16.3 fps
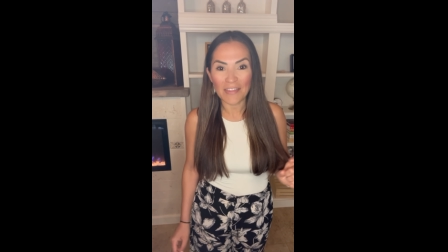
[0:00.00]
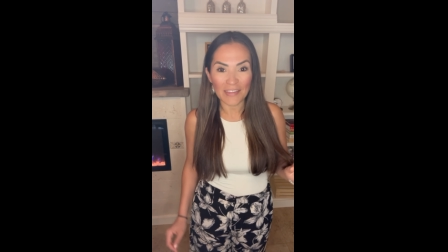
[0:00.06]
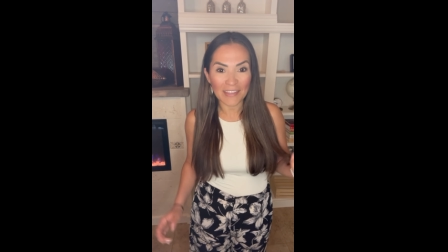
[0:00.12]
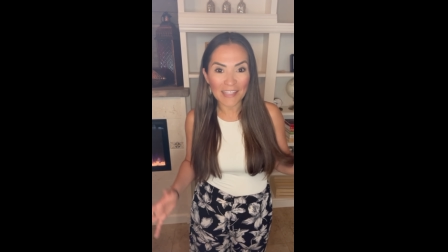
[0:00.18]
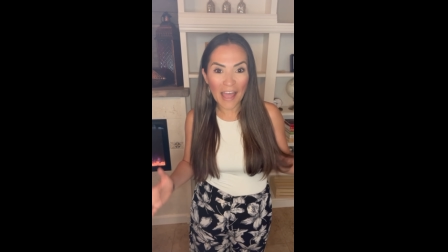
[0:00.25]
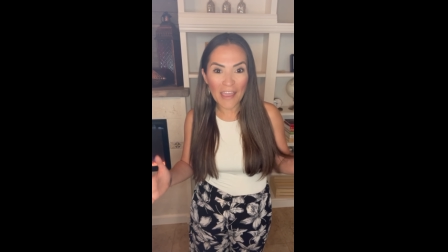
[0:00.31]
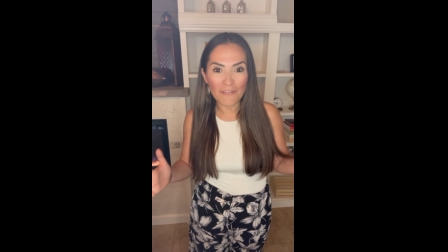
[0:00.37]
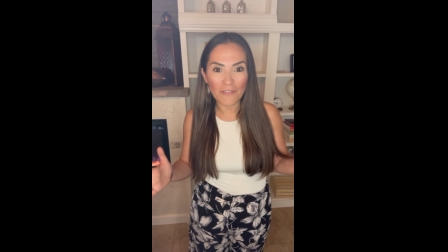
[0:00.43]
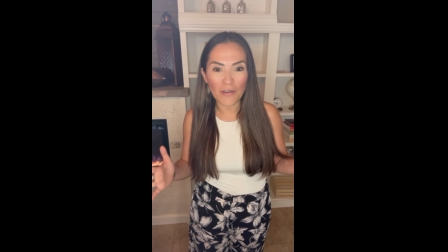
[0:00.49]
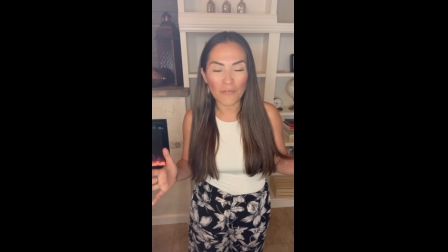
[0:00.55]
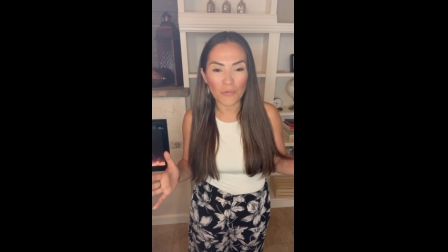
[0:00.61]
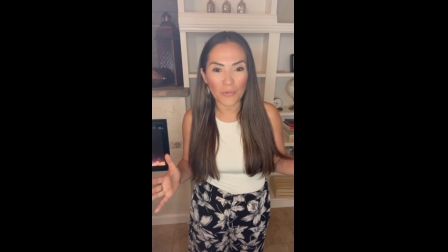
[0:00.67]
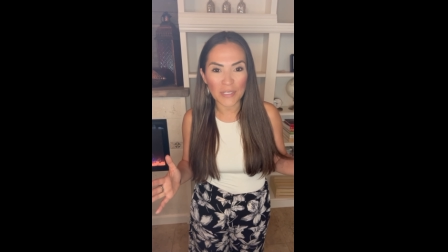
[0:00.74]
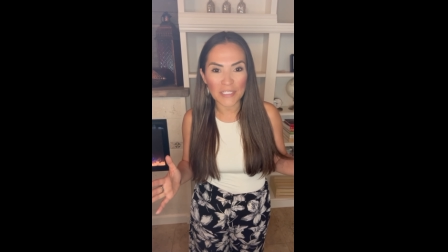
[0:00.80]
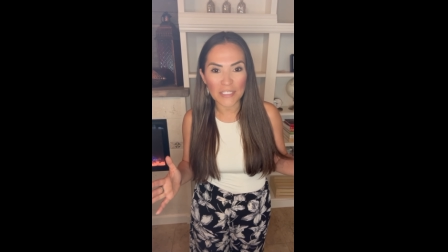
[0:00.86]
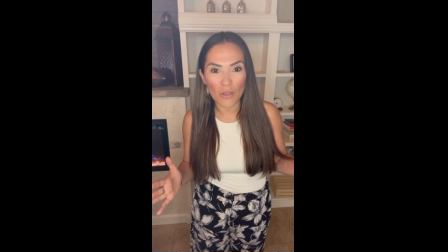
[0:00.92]
the life of a
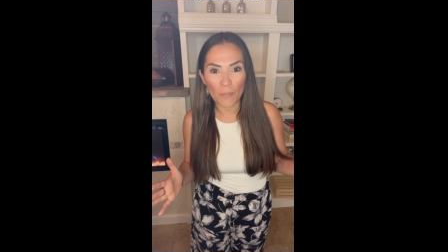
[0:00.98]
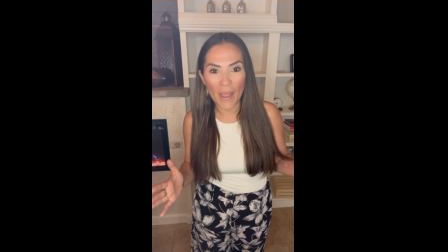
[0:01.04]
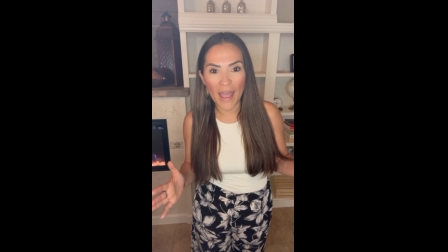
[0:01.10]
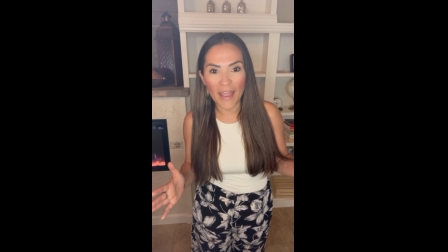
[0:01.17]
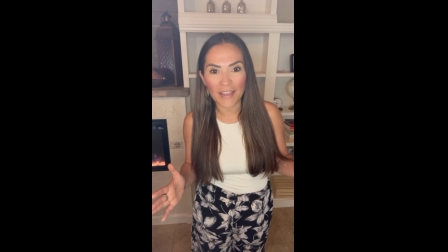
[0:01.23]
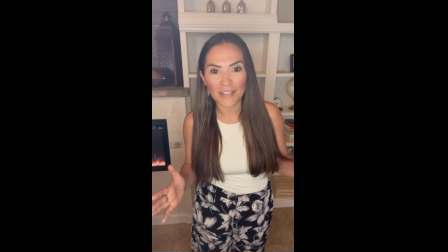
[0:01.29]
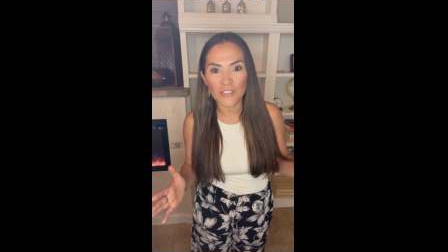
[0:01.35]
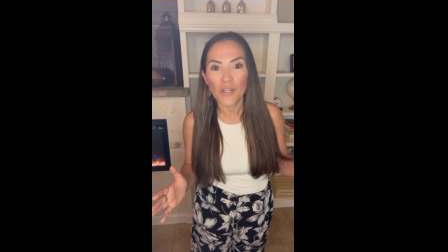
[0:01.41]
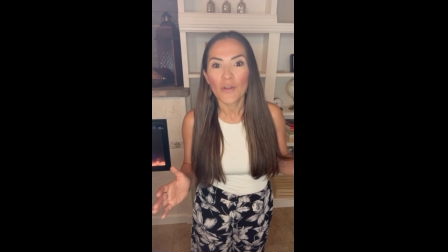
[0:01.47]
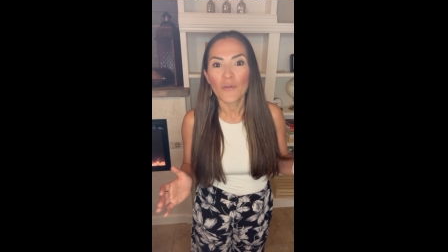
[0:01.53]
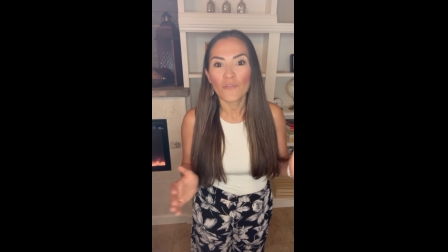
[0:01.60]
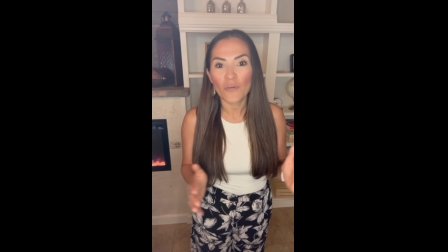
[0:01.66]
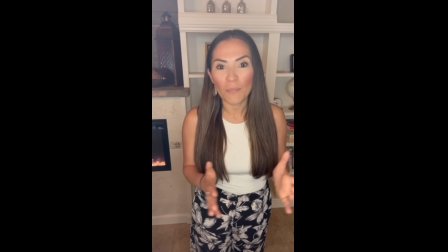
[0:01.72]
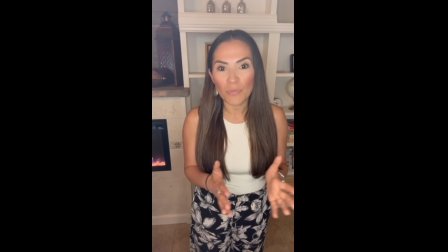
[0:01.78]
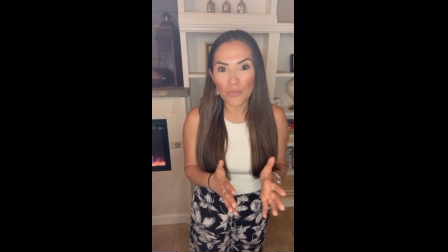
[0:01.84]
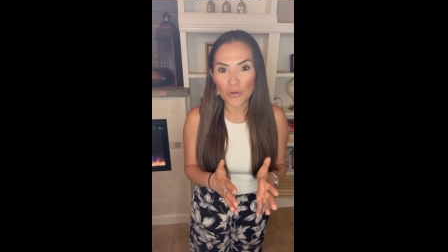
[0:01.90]
resale package
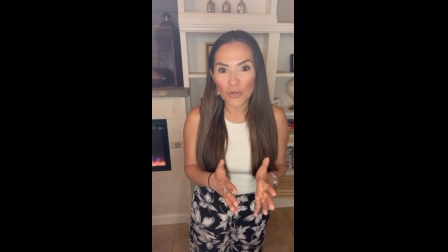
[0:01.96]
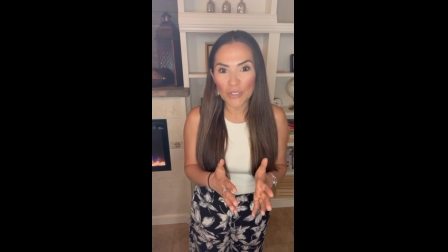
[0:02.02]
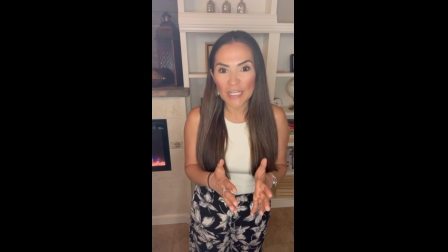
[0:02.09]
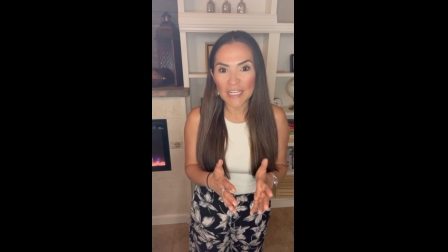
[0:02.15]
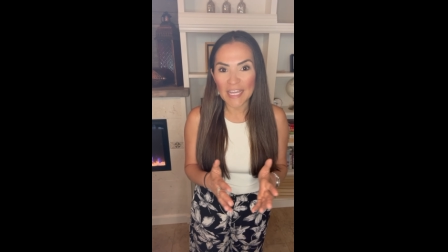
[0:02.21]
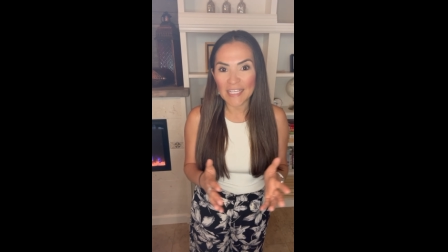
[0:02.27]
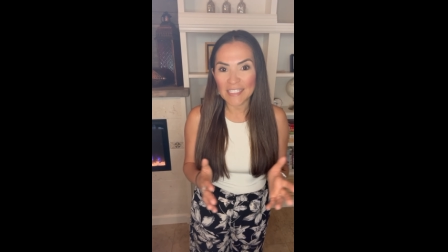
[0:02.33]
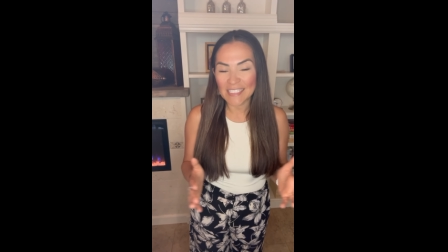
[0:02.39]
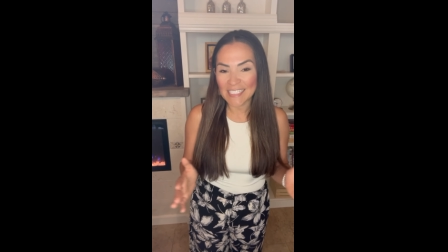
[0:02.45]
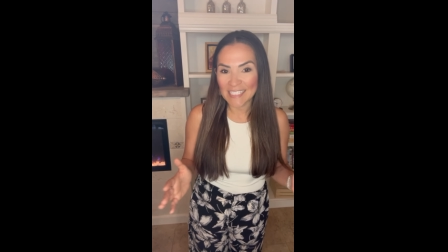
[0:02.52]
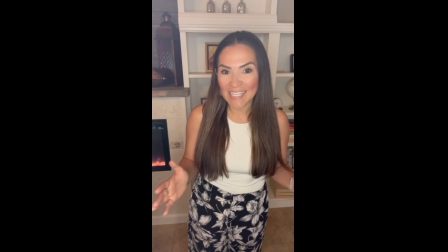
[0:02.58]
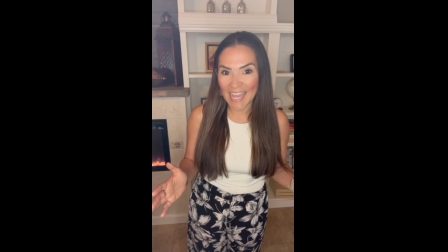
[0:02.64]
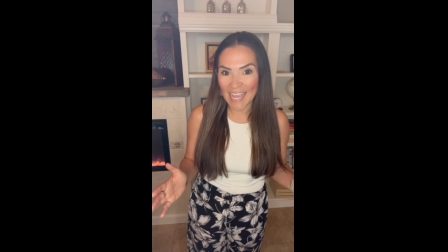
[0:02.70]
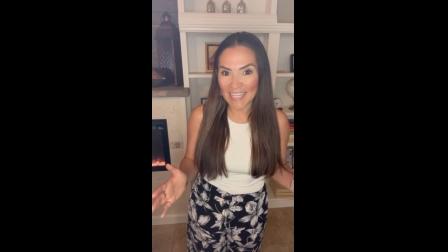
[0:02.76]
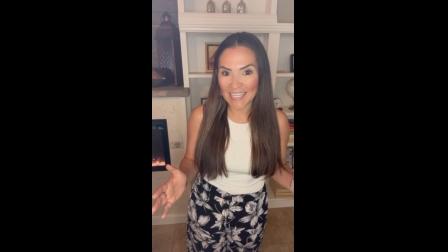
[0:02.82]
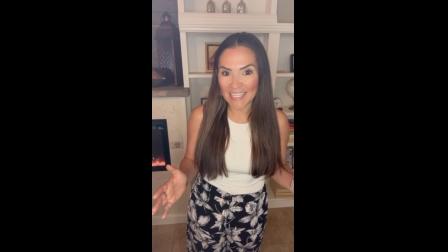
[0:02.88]
from 30 days to
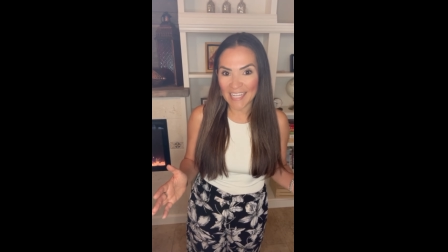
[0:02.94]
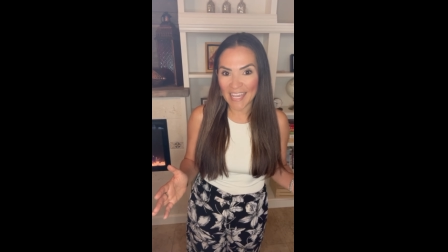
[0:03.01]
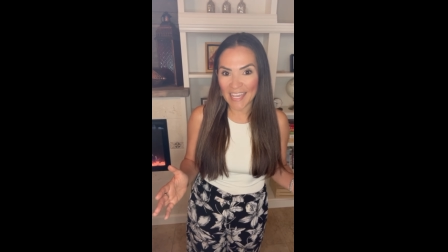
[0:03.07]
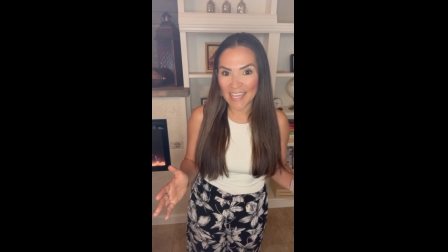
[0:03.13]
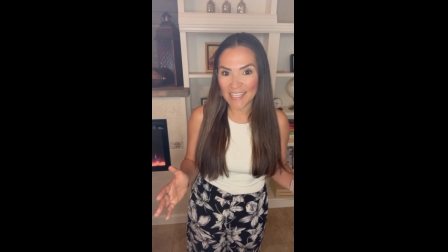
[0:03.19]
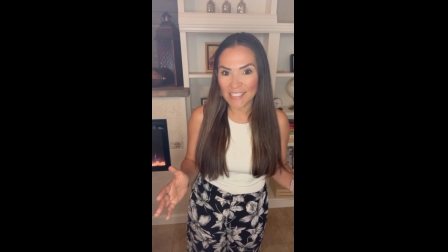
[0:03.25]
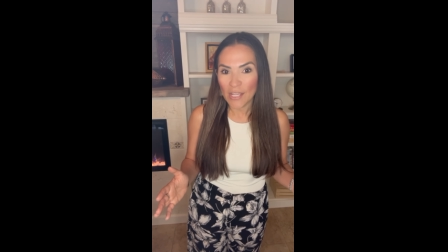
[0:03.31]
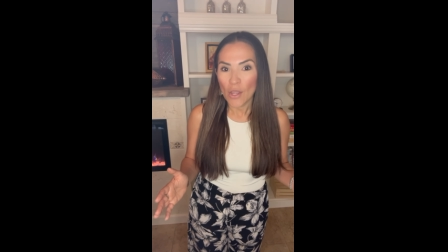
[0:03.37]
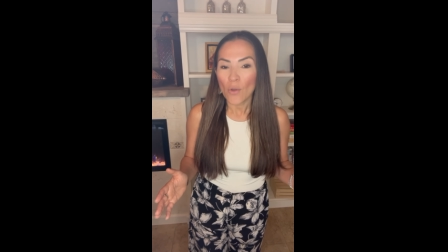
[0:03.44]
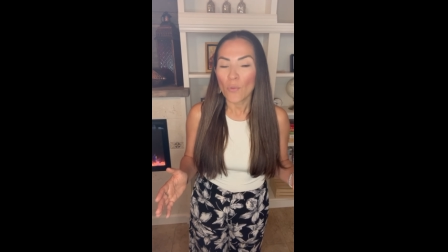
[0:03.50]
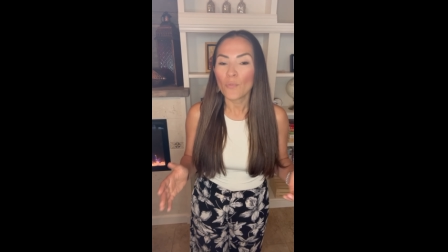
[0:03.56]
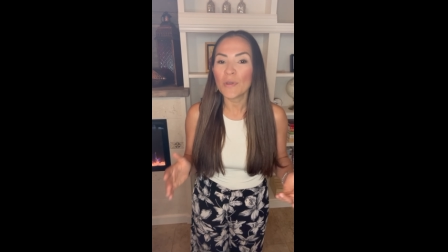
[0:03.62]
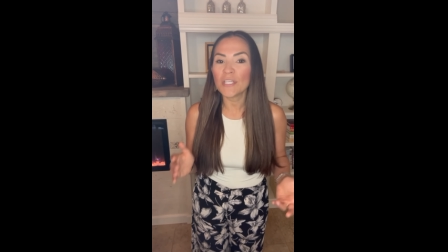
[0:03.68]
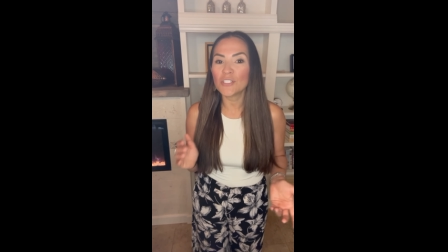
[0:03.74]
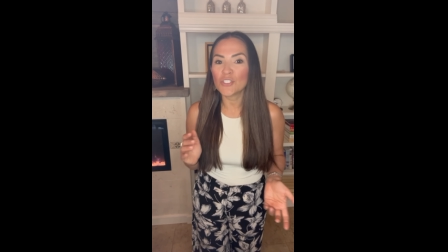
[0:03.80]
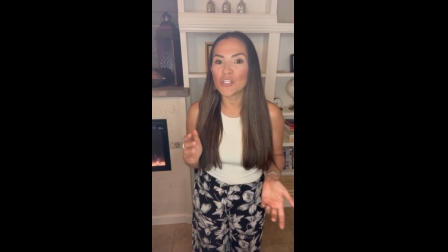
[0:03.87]
90 days.
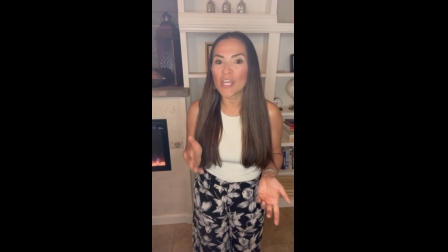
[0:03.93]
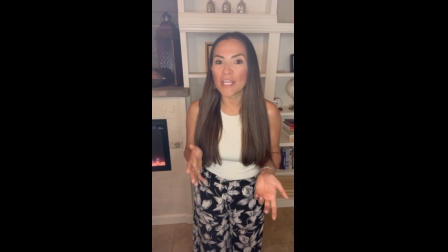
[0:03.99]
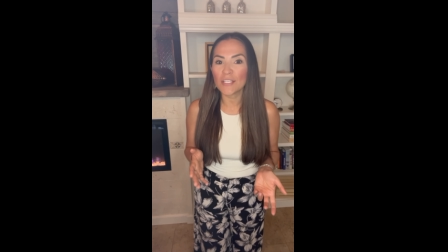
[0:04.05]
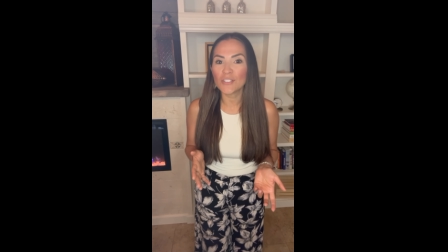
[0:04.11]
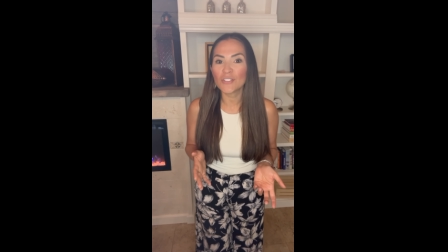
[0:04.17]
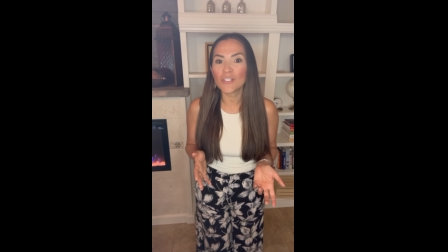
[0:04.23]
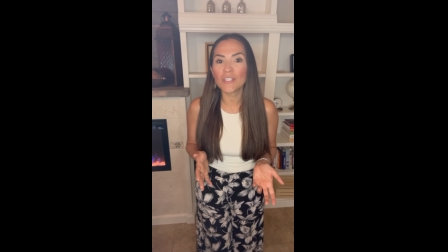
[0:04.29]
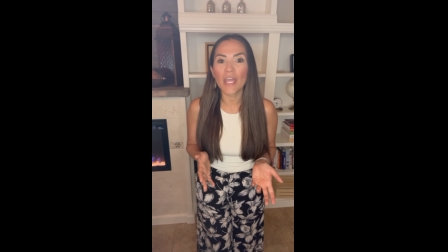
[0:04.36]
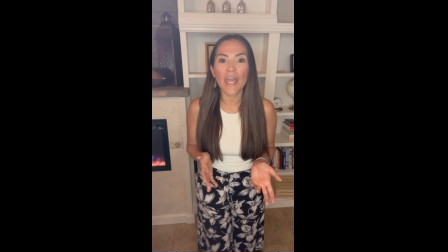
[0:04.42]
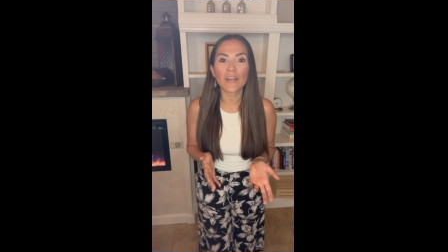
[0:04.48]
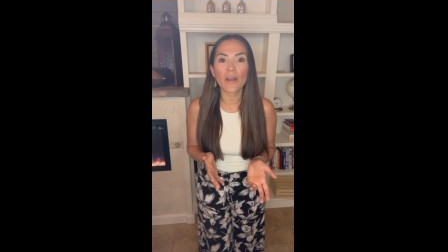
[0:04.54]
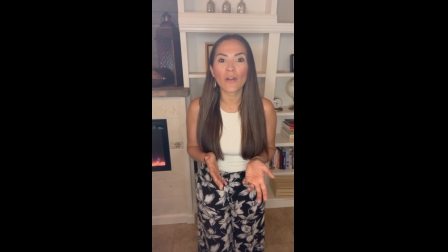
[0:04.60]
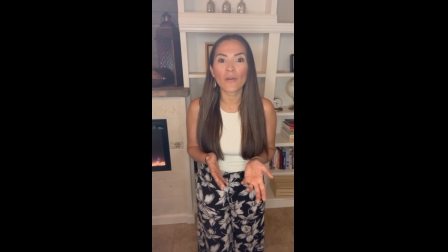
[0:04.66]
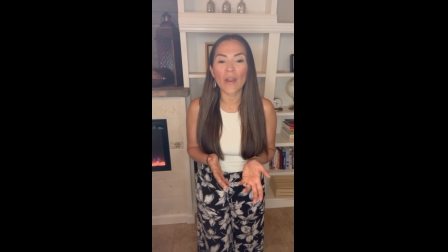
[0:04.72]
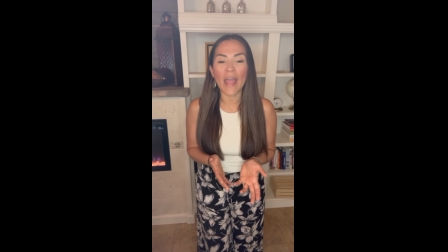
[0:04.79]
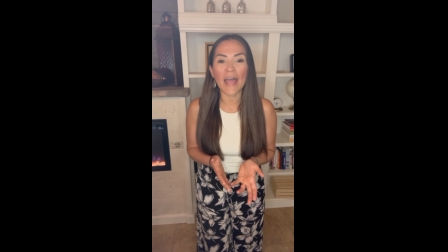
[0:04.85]
We changed an
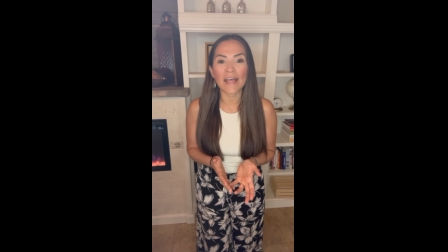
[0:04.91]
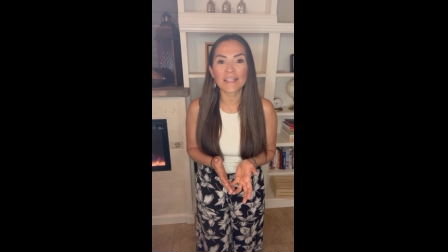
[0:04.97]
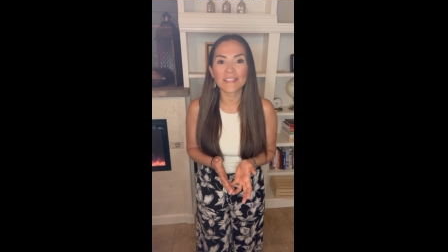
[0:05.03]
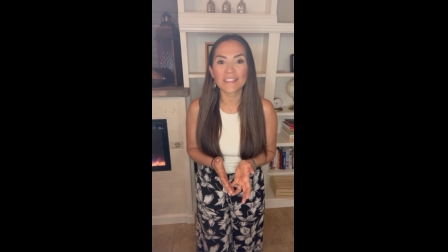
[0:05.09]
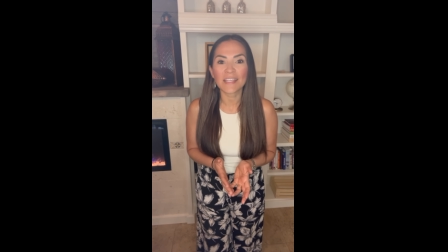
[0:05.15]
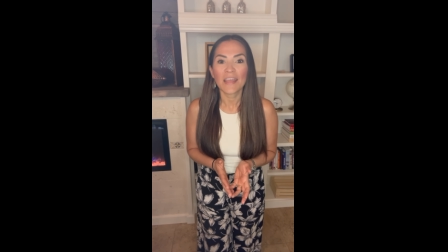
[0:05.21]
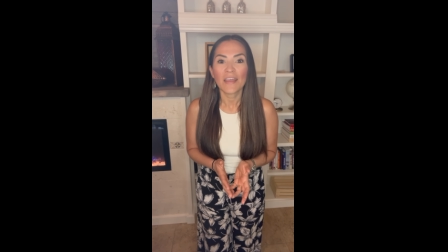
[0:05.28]
NRS